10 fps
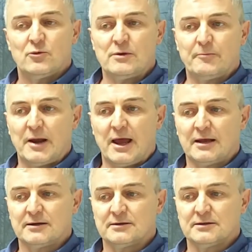we
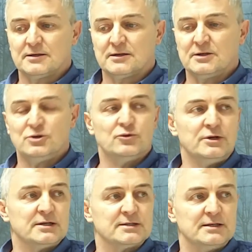plan
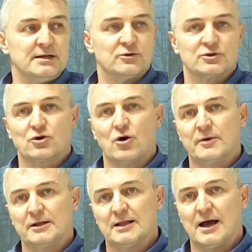Unix, Linux
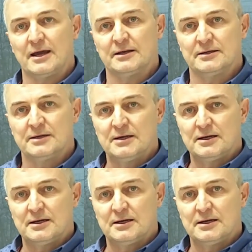command line